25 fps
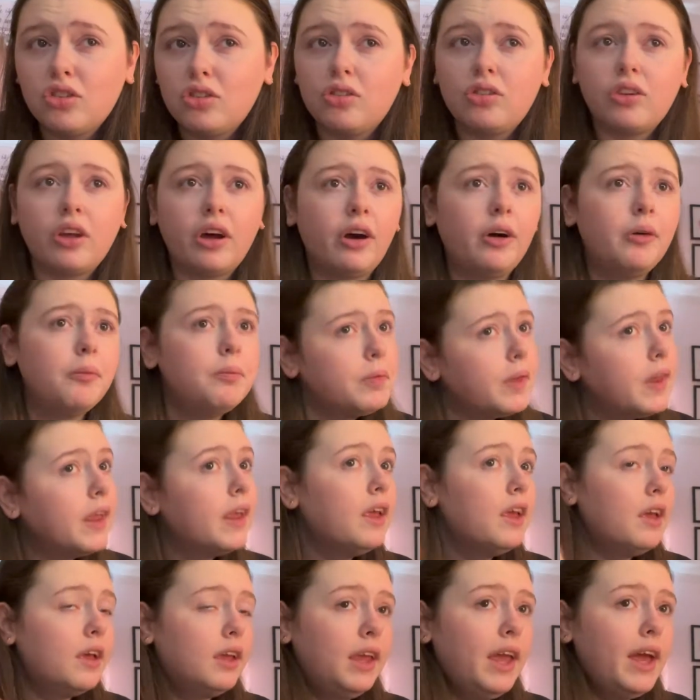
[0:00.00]
So
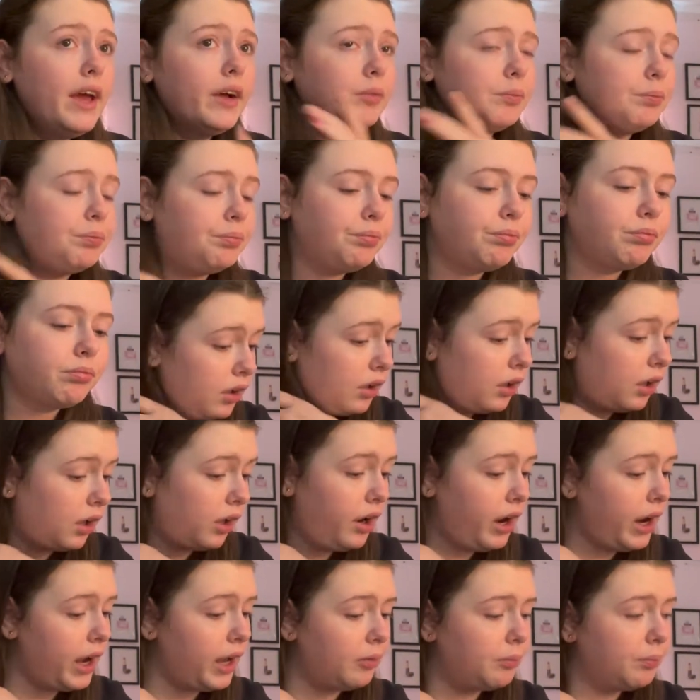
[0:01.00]
yeah.
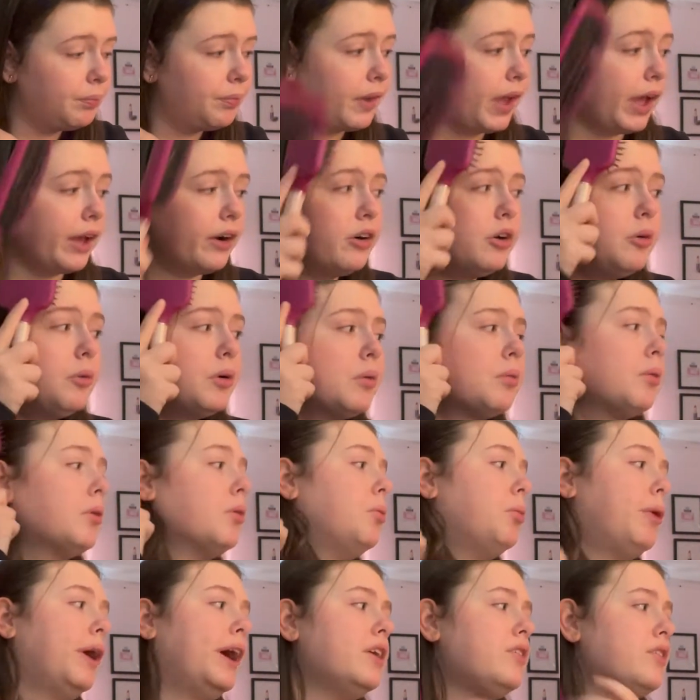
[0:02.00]
Alright, I don't know what I'm gonna
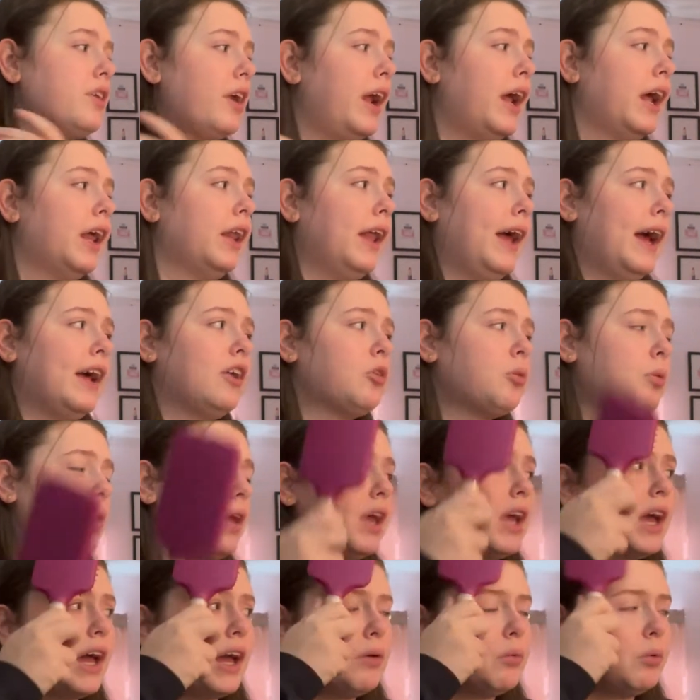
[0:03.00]
wear today. Last
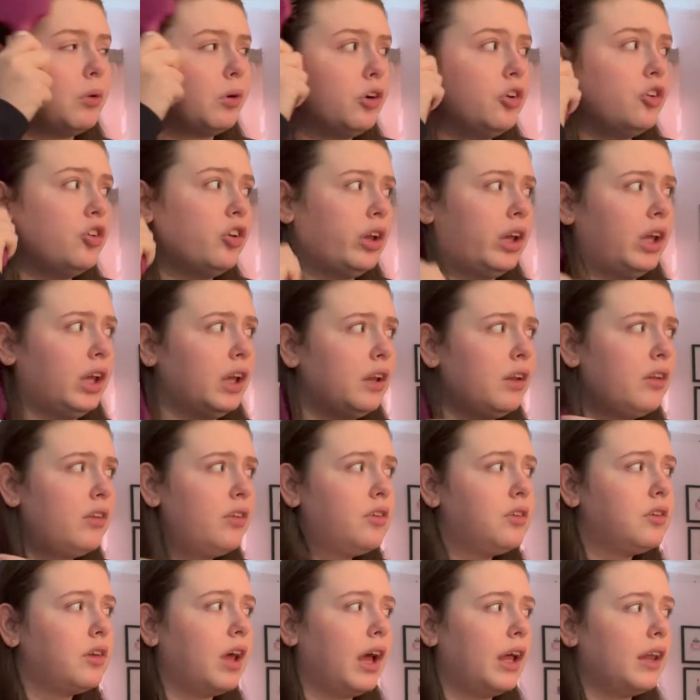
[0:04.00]
week I wore
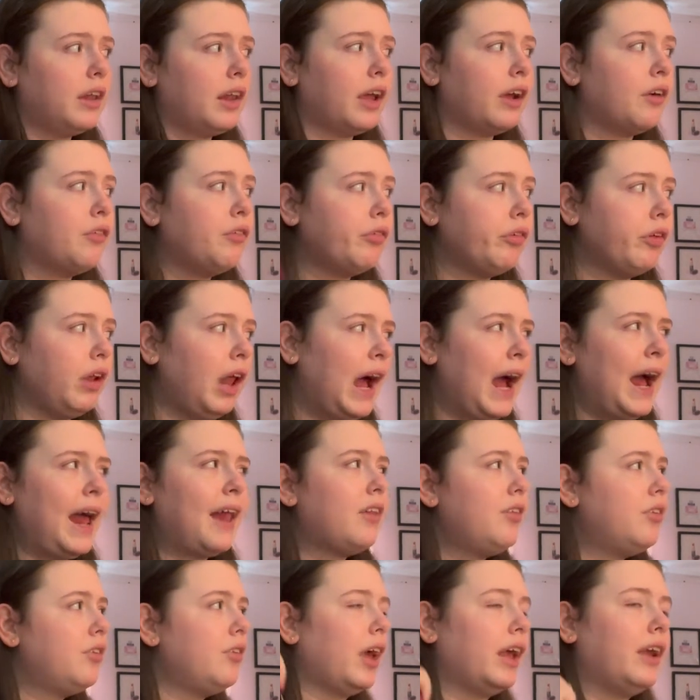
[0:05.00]
jeans and like
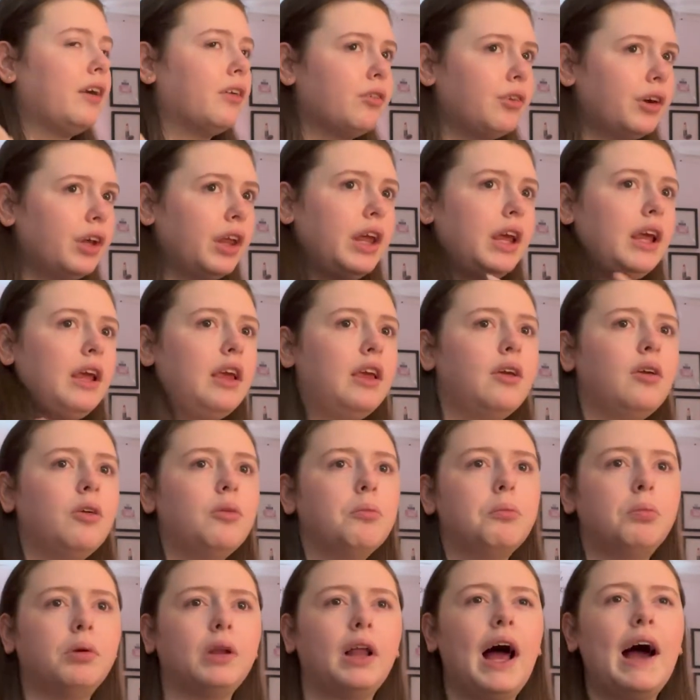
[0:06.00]
flats and a really
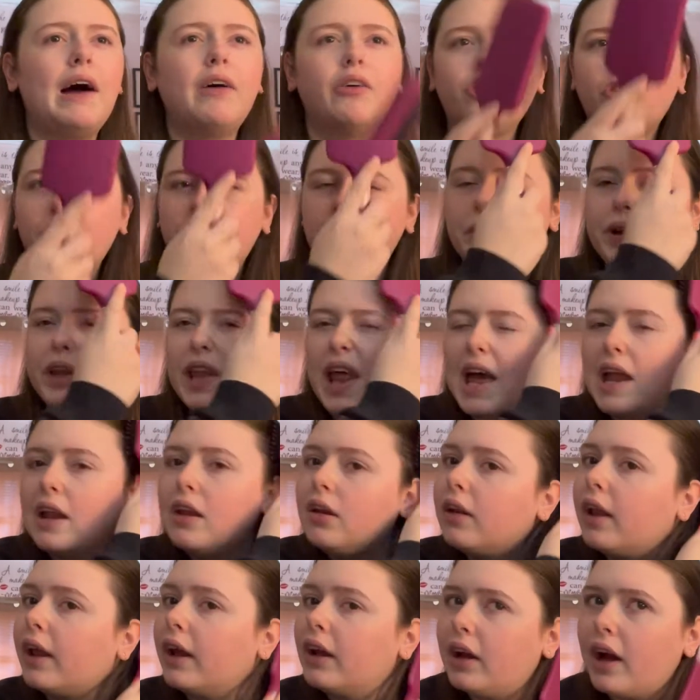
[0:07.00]
cute blouse, but then
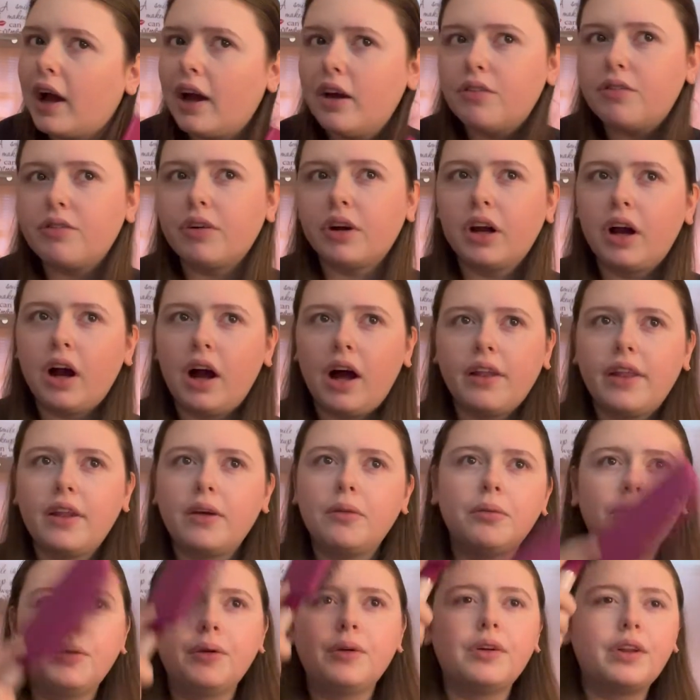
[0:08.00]
like I forgot that
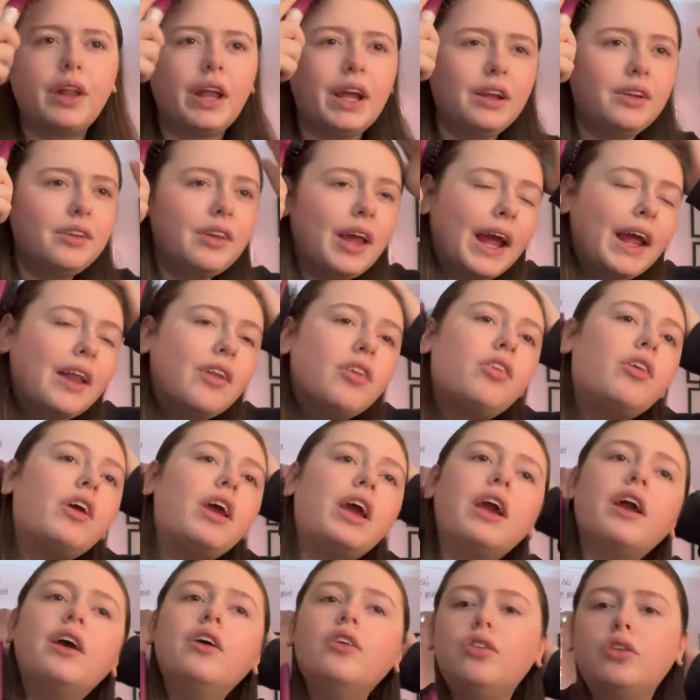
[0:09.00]
we were like
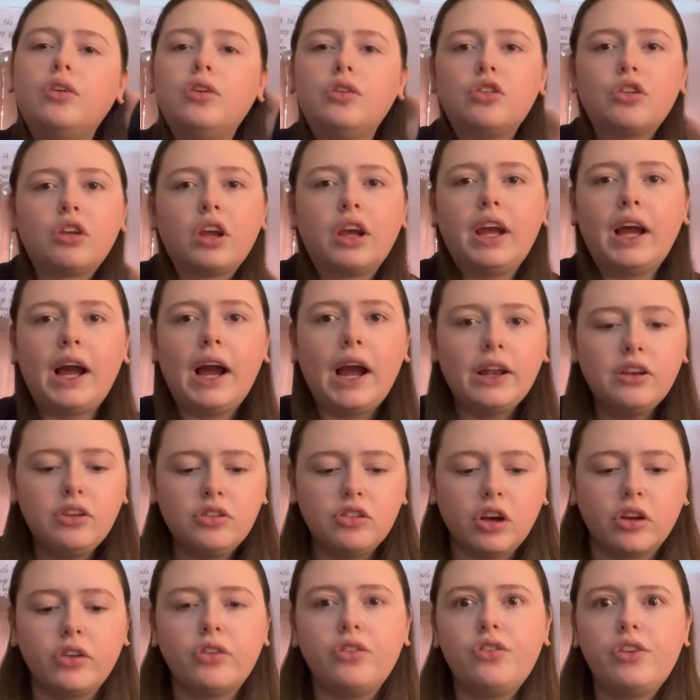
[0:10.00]
dancing, because usually I
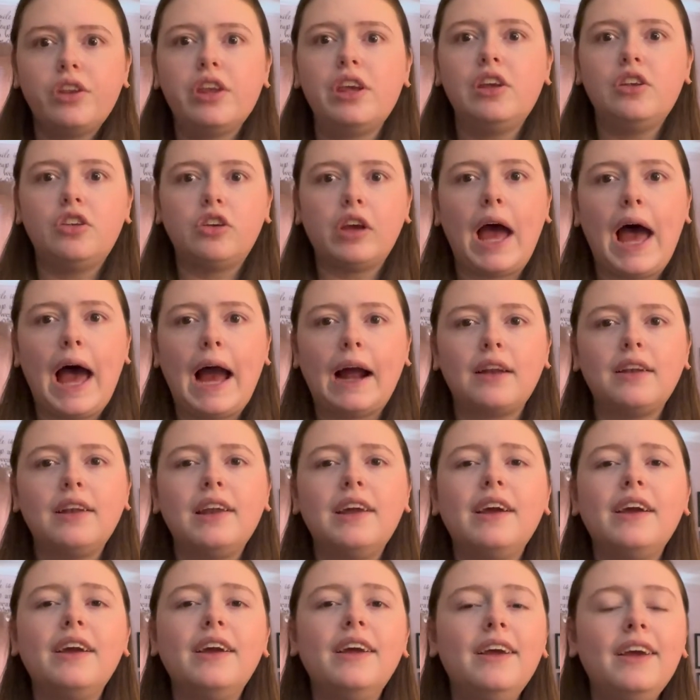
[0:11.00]
just teach
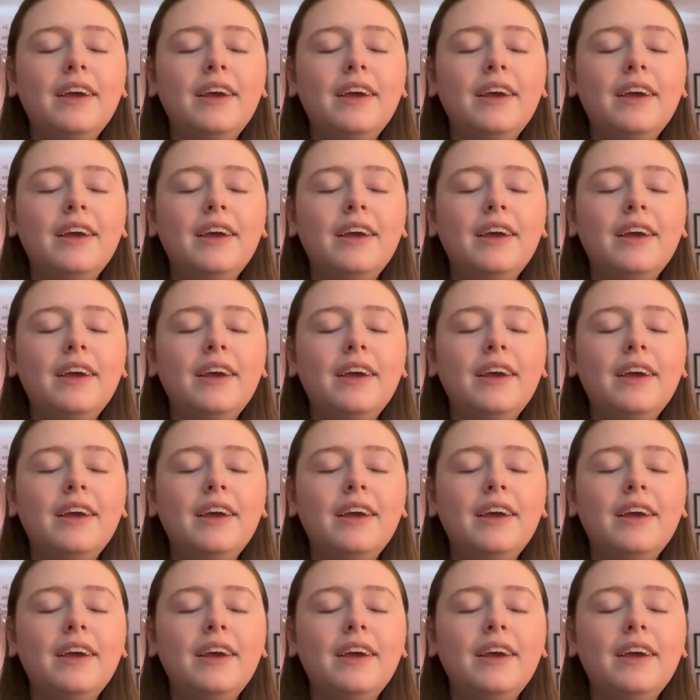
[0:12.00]
acting.